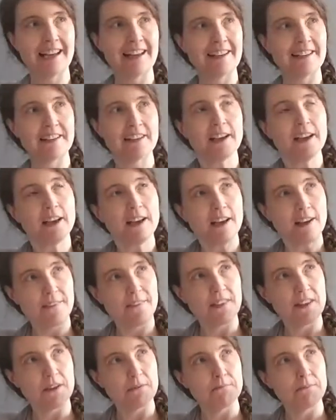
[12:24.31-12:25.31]
and
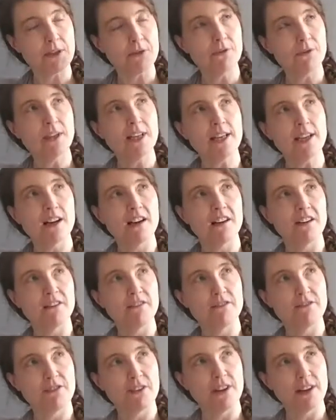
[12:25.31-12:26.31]
the beauty
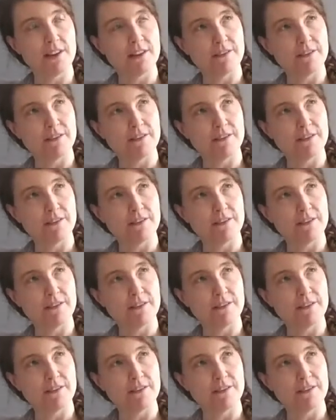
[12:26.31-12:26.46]
of